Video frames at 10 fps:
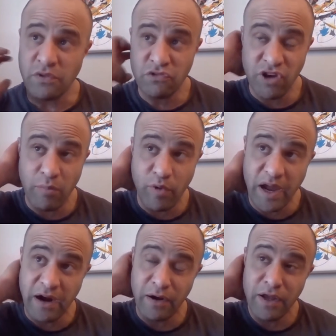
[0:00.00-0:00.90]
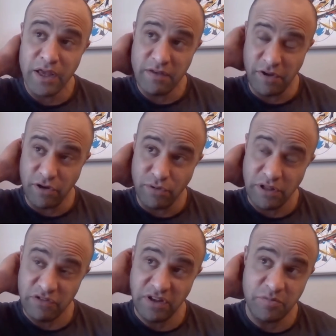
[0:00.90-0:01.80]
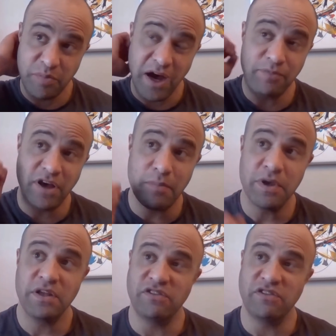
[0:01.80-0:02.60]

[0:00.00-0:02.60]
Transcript: somewhere, if a new listing has popped up,